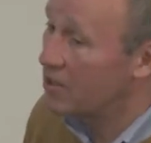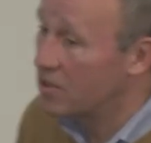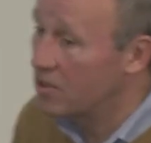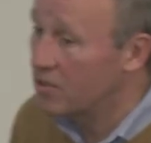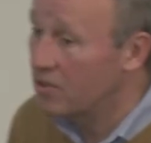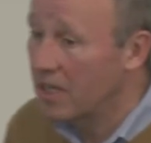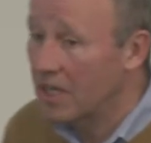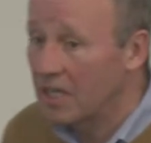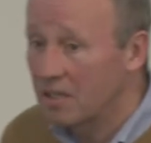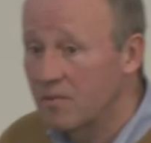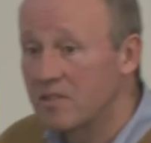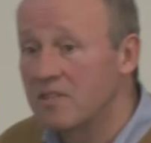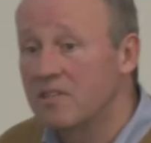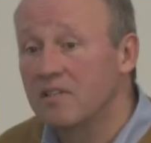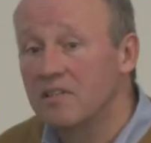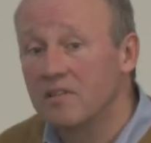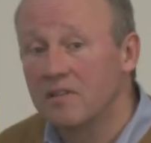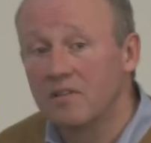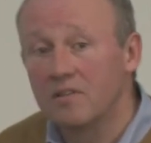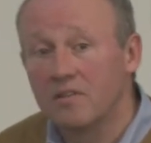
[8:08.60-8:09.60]
you get
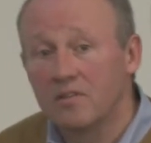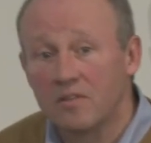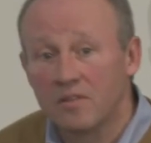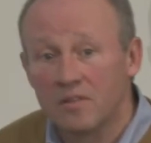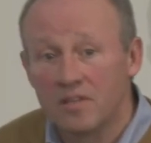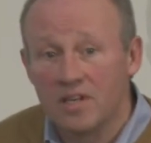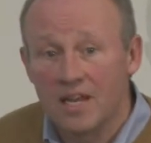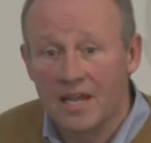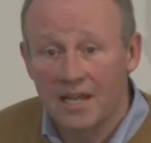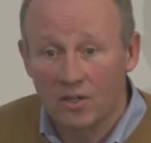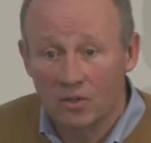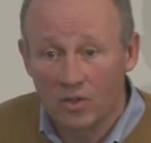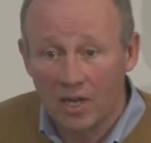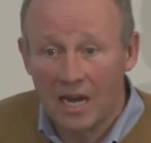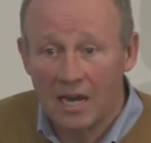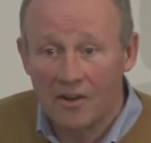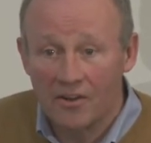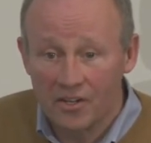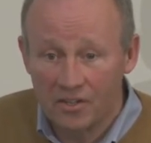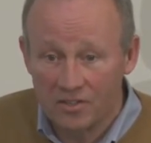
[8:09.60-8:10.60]

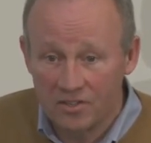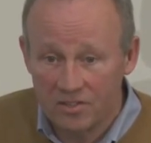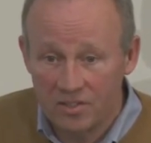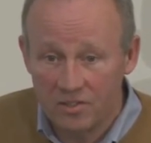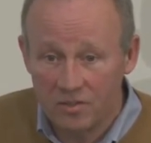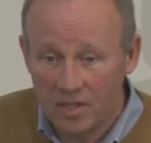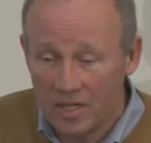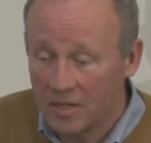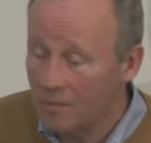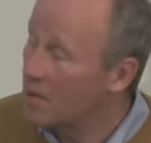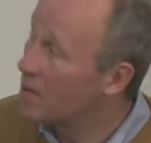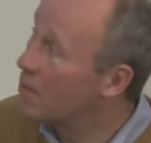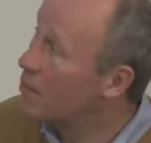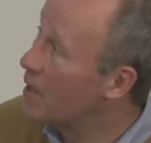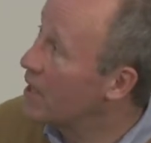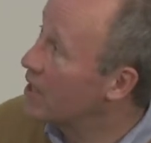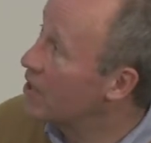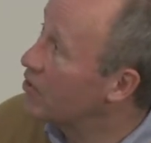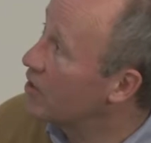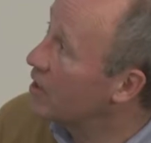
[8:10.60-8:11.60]
nanocarriers to
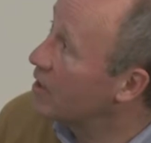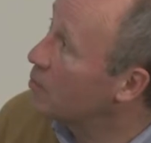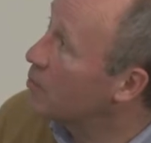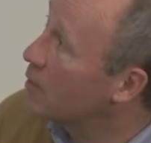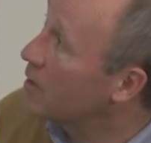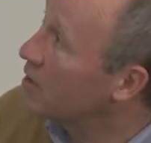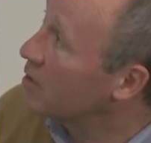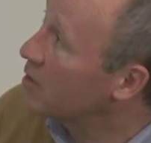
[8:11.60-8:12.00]
penetrate the body